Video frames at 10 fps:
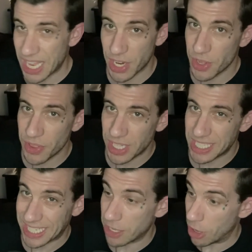And I know
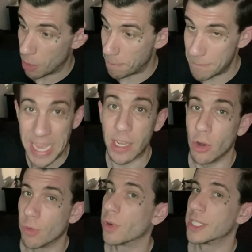that's like a big
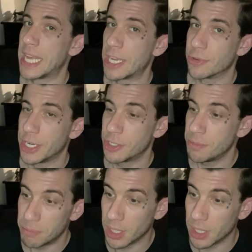over exaggeration,